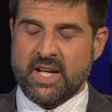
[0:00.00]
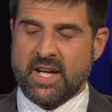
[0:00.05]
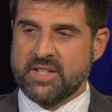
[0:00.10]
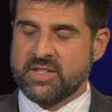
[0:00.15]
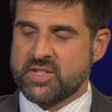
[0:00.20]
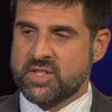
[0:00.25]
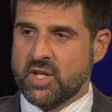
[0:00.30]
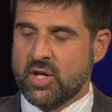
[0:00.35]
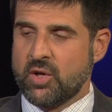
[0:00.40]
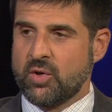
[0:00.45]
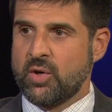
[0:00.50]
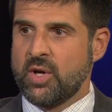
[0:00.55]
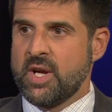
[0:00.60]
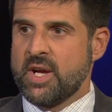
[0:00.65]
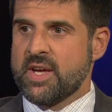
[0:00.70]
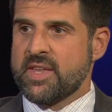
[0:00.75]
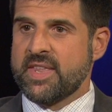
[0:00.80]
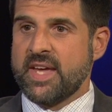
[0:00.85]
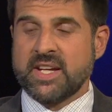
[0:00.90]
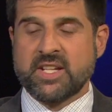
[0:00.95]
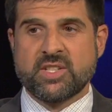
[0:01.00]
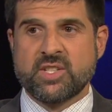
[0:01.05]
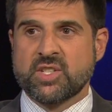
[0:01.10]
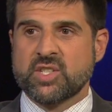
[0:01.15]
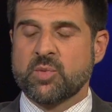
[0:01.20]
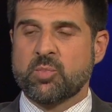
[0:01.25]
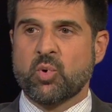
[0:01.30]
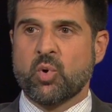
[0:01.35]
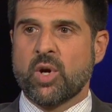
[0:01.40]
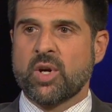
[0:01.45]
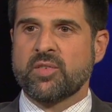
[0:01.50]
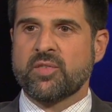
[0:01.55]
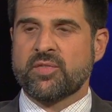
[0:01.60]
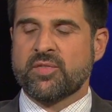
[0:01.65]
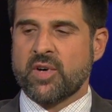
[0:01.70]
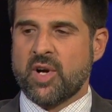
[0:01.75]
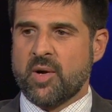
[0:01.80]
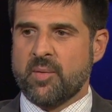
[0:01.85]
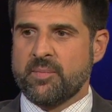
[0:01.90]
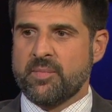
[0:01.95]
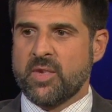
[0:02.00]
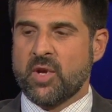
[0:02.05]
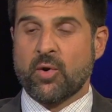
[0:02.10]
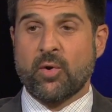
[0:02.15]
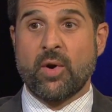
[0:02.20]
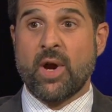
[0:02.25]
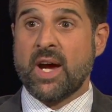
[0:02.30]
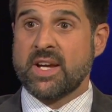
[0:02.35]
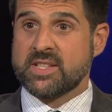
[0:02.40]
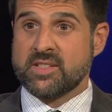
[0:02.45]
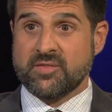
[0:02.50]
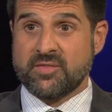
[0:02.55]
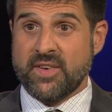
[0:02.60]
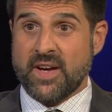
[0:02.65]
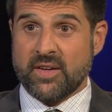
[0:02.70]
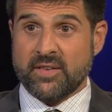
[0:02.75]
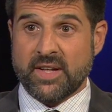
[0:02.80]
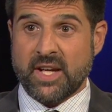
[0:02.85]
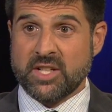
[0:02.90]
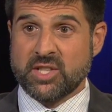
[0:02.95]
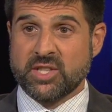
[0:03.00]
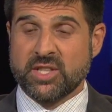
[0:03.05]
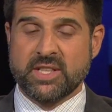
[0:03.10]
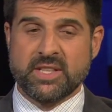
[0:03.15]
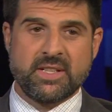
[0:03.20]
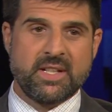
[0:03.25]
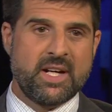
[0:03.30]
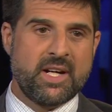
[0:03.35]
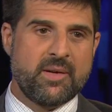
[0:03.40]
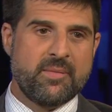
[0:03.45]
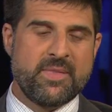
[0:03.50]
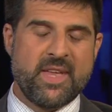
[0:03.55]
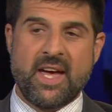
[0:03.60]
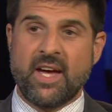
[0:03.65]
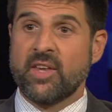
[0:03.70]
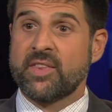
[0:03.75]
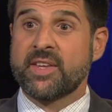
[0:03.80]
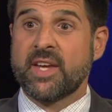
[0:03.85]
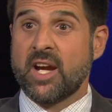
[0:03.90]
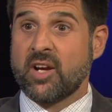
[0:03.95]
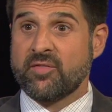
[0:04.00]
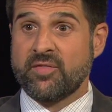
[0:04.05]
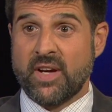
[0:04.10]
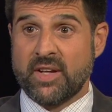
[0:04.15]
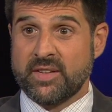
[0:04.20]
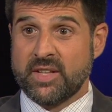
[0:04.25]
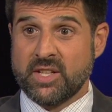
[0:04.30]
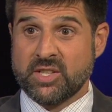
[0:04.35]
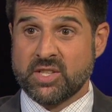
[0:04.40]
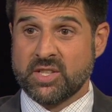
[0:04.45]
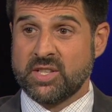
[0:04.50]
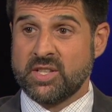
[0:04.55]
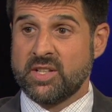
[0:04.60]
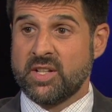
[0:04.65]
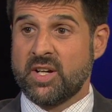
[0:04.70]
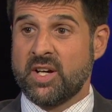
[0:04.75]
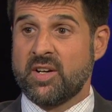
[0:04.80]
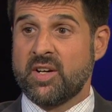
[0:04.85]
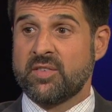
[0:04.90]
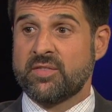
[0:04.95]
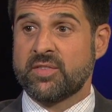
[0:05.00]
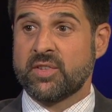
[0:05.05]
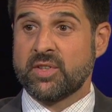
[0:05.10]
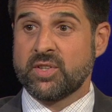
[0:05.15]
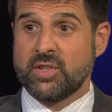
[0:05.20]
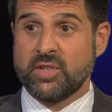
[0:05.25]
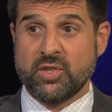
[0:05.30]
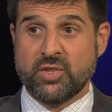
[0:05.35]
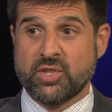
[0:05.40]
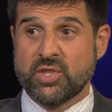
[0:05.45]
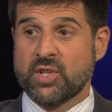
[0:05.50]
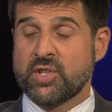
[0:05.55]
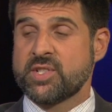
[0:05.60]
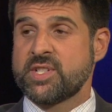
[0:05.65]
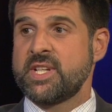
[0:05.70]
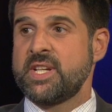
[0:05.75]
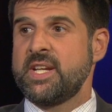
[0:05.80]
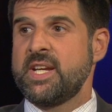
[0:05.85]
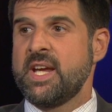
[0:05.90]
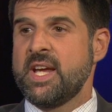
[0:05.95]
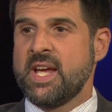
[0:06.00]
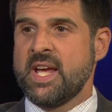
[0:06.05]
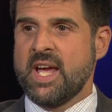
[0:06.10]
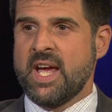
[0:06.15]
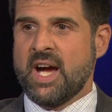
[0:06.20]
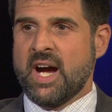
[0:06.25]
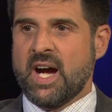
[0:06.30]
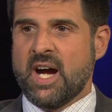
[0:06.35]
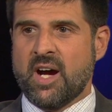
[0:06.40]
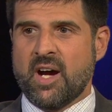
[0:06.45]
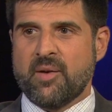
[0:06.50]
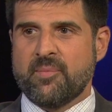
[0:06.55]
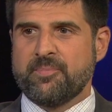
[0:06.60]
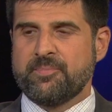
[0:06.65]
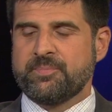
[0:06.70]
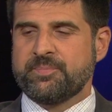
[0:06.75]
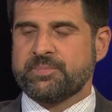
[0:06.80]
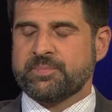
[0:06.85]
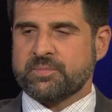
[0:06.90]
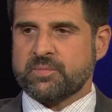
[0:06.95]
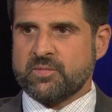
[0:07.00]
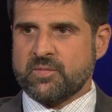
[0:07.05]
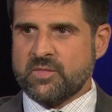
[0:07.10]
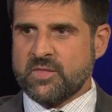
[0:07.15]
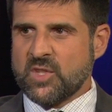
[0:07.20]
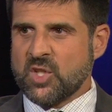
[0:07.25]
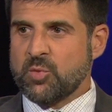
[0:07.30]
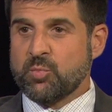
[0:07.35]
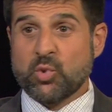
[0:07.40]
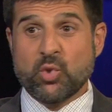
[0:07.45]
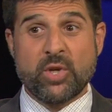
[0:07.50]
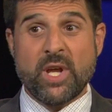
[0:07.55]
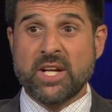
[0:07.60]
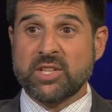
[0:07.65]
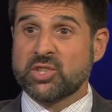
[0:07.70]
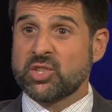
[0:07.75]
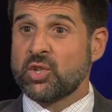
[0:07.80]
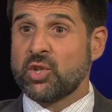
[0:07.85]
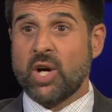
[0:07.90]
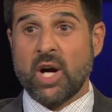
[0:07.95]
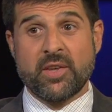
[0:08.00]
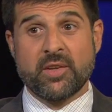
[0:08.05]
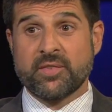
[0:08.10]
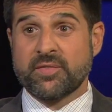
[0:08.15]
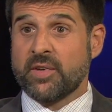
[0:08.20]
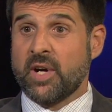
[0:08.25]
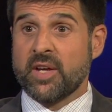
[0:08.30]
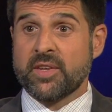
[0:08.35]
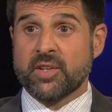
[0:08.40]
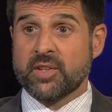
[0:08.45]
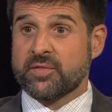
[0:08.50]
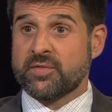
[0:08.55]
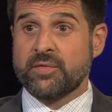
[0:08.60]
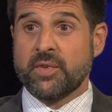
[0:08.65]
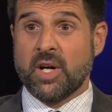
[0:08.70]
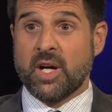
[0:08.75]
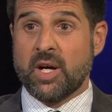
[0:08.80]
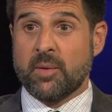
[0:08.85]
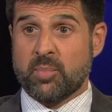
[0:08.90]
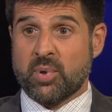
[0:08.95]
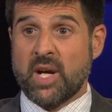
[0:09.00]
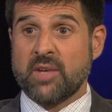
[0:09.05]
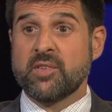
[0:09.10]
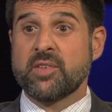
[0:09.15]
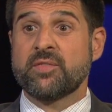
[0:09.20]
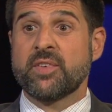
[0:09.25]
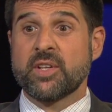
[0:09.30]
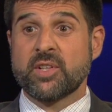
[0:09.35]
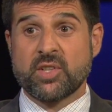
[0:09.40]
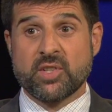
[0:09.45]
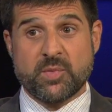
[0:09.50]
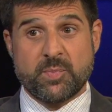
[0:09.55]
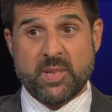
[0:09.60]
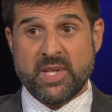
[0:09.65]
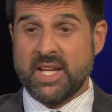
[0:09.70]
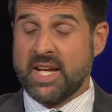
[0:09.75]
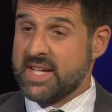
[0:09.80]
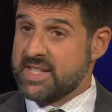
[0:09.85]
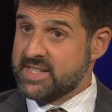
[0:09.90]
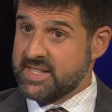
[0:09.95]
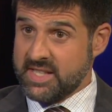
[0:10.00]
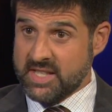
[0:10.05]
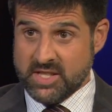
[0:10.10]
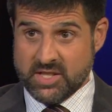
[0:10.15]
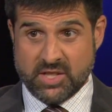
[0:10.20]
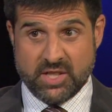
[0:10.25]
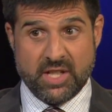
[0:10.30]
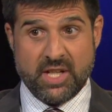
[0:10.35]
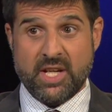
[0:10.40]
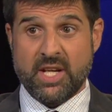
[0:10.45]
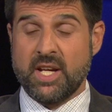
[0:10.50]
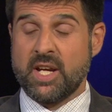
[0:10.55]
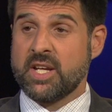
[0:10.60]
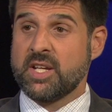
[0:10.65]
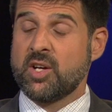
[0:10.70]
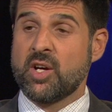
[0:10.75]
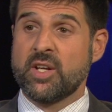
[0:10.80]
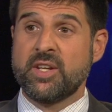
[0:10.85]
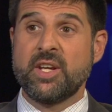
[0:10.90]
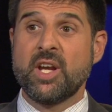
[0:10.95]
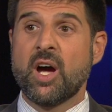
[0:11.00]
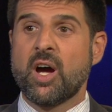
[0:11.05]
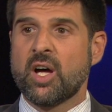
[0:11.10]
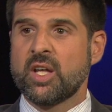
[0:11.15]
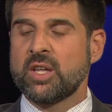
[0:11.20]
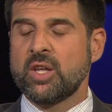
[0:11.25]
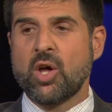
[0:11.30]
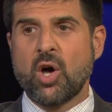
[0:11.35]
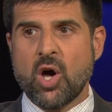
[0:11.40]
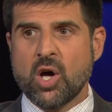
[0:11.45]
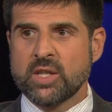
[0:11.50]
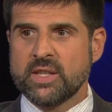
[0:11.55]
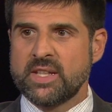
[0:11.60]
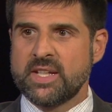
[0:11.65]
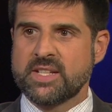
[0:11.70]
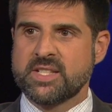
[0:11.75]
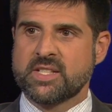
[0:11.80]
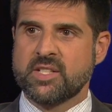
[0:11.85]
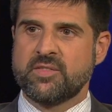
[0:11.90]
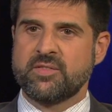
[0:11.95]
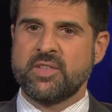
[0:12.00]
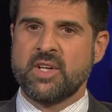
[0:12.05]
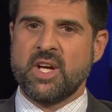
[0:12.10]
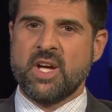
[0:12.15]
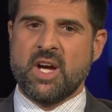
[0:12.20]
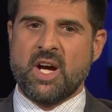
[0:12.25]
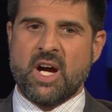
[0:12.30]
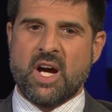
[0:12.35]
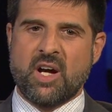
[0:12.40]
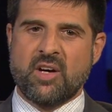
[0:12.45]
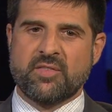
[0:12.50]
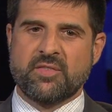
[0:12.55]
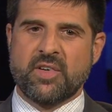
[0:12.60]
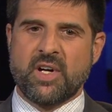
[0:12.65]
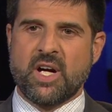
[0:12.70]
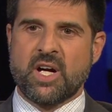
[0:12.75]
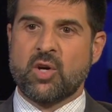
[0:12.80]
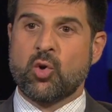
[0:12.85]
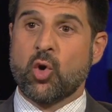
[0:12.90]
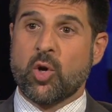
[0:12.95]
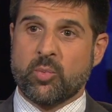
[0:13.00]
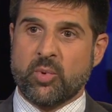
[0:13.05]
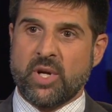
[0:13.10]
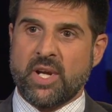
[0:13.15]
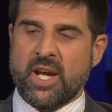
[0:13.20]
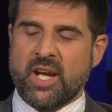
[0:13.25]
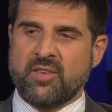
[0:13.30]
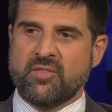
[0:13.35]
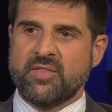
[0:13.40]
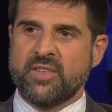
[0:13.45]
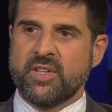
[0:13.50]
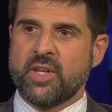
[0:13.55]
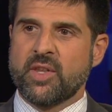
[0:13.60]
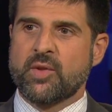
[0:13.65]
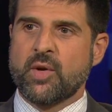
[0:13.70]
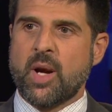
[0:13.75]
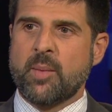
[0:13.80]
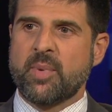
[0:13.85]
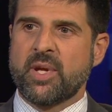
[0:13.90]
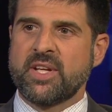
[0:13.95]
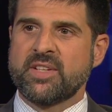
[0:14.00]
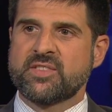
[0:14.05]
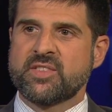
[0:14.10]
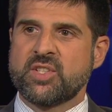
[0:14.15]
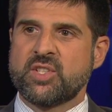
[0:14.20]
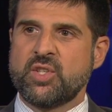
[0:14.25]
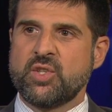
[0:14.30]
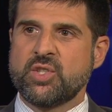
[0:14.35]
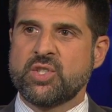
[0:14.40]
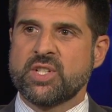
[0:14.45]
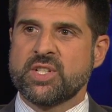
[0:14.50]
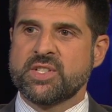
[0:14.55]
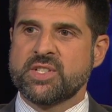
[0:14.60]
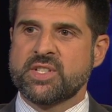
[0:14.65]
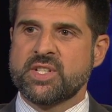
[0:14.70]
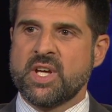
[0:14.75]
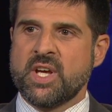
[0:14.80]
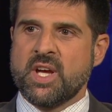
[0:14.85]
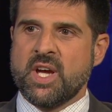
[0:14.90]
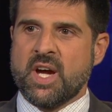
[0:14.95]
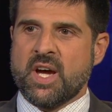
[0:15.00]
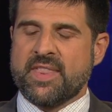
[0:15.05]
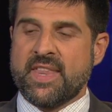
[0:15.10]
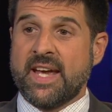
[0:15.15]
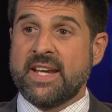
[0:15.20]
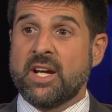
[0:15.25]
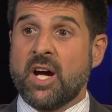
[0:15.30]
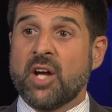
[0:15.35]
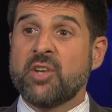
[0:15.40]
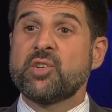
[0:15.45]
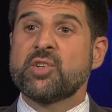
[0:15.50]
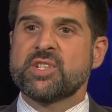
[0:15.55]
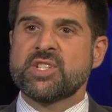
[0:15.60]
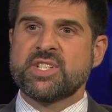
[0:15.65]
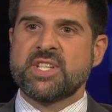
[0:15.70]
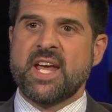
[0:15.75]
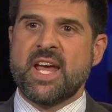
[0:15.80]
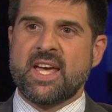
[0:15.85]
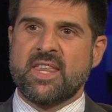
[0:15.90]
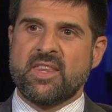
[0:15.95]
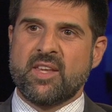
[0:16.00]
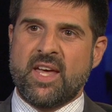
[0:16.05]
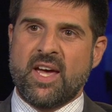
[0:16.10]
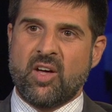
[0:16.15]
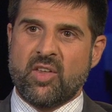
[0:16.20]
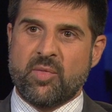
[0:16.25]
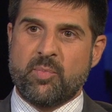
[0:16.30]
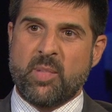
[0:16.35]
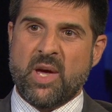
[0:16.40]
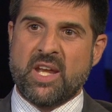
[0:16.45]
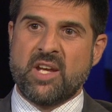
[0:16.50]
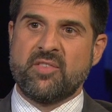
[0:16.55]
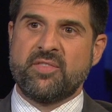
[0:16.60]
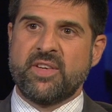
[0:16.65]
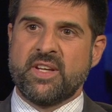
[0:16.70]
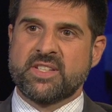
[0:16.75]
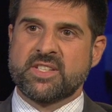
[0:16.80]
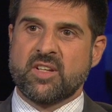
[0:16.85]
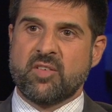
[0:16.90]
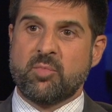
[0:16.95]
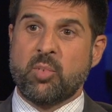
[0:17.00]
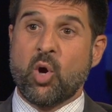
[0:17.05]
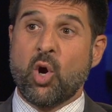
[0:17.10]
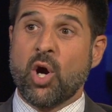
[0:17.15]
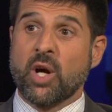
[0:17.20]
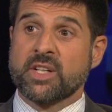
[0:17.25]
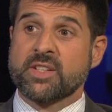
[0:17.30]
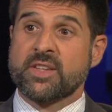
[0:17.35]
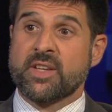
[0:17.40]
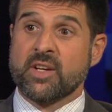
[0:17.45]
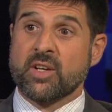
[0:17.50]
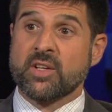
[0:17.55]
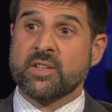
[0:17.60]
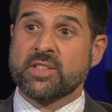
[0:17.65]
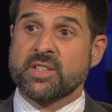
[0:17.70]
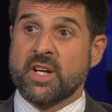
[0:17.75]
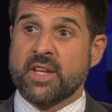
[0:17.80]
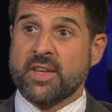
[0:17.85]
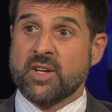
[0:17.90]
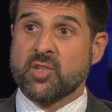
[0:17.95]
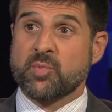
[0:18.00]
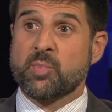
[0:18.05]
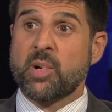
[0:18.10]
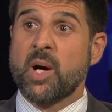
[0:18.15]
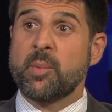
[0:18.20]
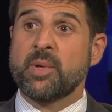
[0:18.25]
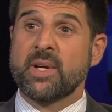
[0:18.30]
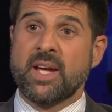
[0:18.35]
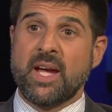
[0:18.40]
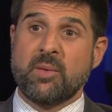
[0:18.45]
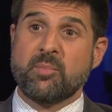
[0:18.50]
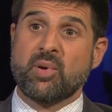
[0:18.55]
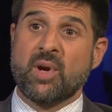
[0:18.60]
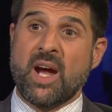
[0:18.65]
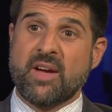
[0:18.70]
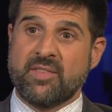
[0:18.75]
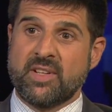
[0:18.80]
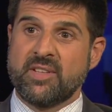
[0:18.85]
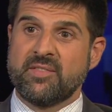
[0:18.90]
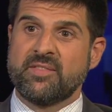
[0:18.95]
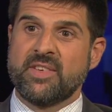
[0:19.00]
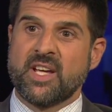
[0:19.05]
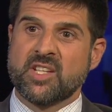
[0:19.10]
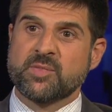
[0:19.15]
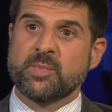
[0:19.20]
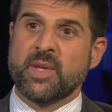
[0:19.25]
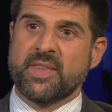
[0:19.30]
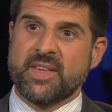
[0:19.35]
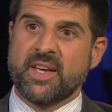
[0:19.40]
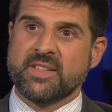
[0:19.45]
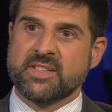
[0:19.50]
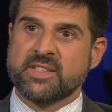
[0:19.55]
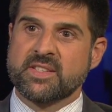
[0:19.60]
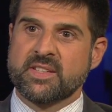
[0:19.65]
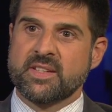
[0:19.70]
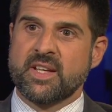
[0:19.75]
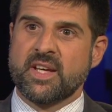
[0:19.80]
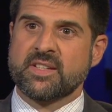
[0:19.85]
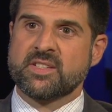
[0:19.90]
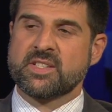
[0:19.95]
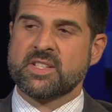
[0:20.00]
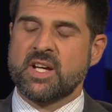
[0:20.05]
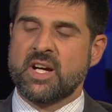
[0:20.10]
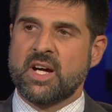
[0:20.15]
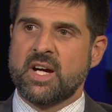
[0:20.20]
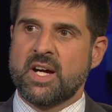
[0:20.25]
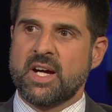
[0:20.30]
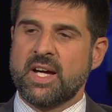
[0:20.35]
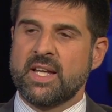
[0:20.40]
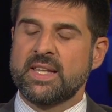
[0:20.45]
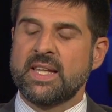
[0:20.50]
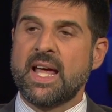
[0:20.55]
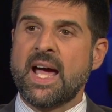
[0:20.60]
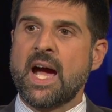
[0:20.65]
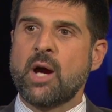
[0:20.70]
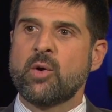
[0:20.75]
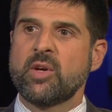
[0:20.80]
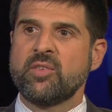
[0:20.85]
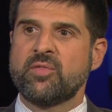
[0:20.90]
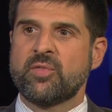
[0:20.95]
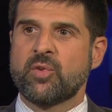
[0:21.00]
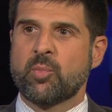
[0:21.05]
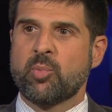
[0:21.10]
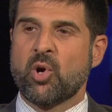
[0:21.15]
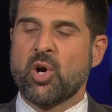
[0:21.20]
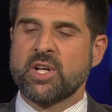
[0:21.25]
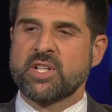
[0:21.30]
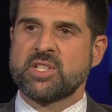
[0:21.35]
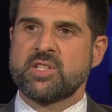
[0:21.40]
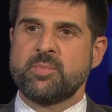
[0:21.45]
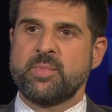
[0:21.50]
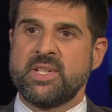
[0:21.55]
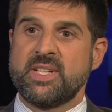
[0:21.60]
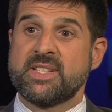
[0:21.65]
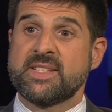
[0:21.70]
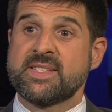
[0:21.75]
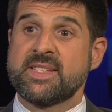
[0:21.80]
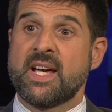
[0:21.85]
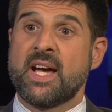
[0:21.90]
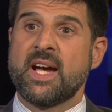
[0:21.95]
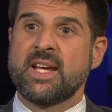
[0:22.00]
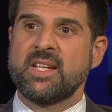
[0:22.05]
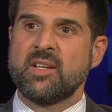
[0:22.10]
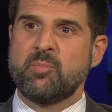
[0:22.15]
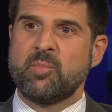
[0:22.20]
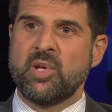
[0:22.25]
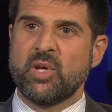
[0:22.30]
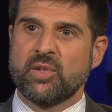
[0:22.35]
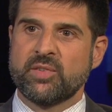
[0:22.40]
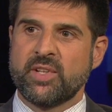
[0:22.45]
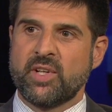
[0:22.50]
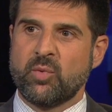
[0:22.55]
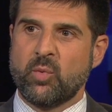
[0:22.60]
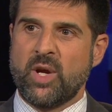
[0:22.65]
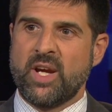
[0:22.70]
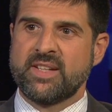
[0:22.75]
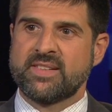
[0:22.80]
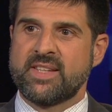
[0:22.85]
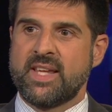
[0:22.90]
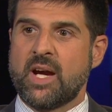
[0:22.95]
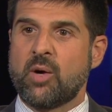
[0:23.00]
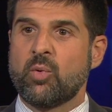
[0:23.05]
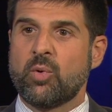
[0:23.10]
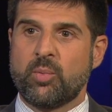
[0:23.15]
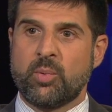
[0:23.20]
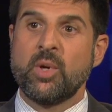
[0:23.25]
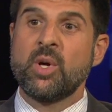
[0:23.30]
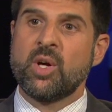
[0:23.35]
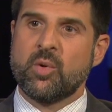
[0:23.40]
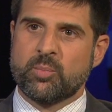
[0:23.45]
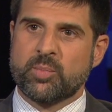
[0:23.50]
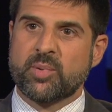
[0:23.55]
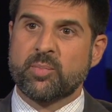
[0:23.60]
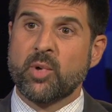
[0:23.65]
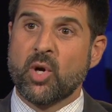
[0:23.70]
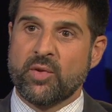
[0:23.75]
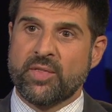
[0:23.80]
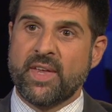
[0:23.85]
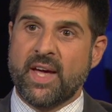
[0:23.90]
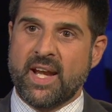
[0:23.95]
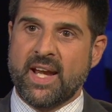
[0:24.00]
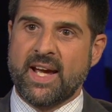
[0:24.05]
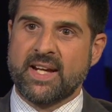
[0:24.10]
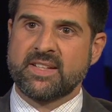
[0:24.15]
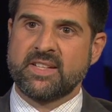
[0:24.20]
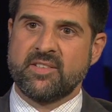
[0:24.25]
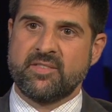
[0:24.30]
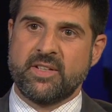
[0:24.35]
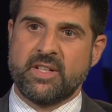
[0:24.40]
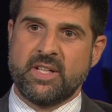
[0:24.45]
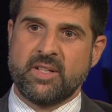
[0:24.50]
And so thanks to support from the Horizon Foundation, the Healthcare Foundation for New Jersey, Prudential, other private funders, PSEG, You know, a long list of corporate and philanthropic institutions that understand the health benefits of parks. There's public and private investment that's allowing for parks to be designed and built in ways that will promote that activity.